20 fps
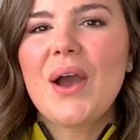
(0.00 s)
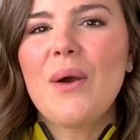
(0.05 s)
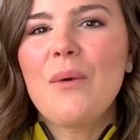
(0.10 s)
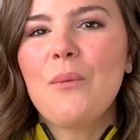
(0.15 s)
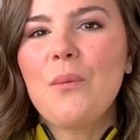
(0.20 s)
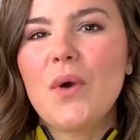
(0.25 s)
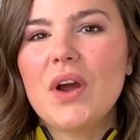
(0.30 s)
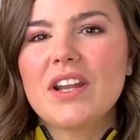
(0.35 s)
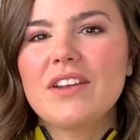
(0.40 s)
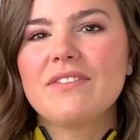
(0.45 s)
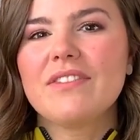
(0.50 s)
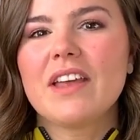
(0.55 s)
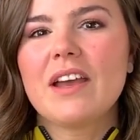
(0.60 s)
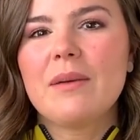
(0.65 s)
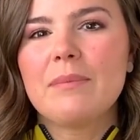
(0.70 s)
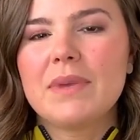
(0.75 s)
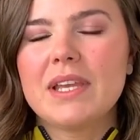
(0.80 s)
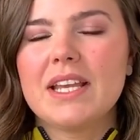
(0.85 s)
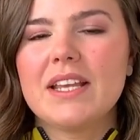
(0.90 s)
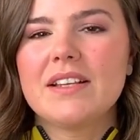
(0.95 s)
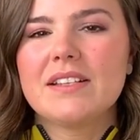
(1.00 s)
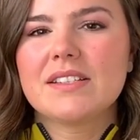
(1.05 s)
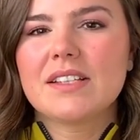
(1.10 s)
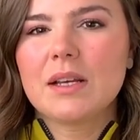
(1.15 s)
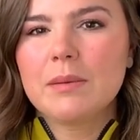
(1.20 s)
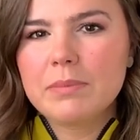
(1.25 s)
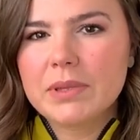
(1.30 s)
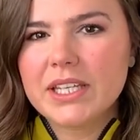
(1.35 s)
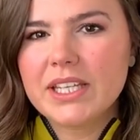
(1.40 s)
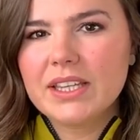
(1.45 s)
One of them is
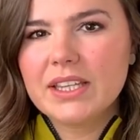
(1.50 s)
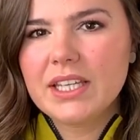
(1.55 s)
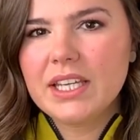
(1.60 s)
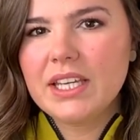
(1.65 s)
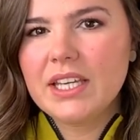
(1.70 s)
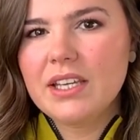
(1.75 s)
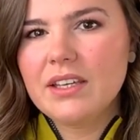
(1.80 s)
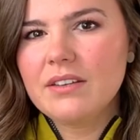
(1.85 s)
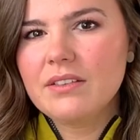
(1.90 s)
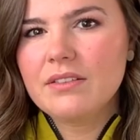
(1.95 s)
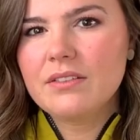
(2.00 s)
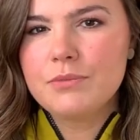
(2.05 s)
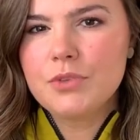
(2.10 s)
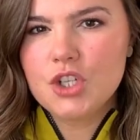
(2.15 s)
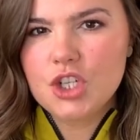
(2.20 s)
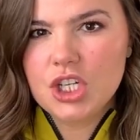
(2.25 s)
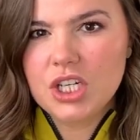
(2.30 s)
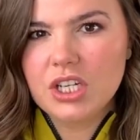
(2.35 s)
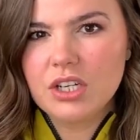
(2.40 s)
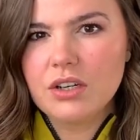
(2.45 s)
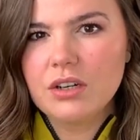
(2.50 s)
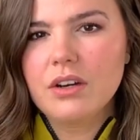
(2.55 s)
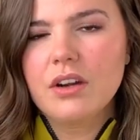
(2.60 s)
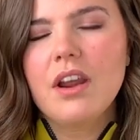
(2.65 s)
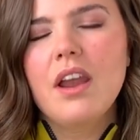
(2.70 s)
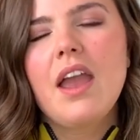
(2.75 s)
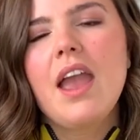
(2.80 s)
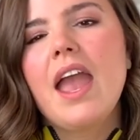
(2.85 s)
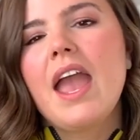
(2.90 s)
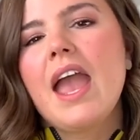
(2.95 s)
completely sheer,